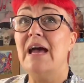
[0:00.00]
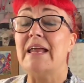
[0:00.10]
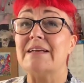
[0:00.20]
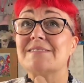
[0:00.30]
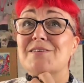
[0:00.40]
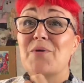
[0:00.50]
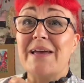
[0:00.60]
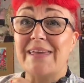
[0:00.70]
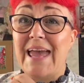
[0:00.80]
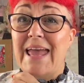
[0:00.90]
And I saw
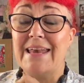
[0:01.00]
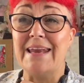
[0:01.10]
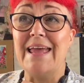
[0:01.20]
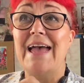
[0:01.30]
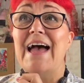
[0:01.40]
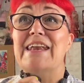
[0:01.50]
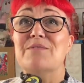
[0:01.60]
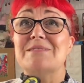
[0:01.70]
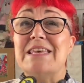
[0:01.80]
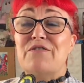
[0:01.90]
it again, and
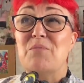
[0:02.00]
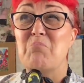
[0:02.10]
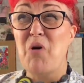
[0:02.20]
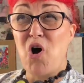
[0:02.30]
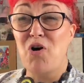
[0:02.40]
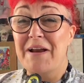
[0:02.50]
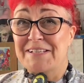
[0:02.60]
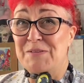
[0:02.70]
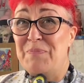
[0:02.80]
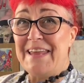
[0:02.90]
it was even more
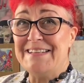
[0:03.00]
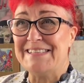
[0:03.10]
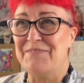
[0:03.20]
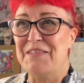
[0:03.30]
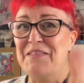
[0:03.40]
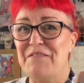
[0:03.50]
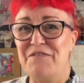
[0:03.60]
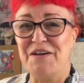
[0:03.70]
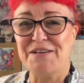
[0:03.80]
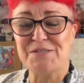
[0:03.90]
expensive than the
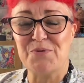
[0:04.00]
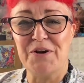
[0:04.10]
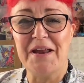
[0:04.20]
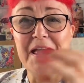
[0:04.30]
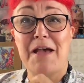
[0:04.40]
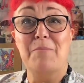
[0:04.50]
first one.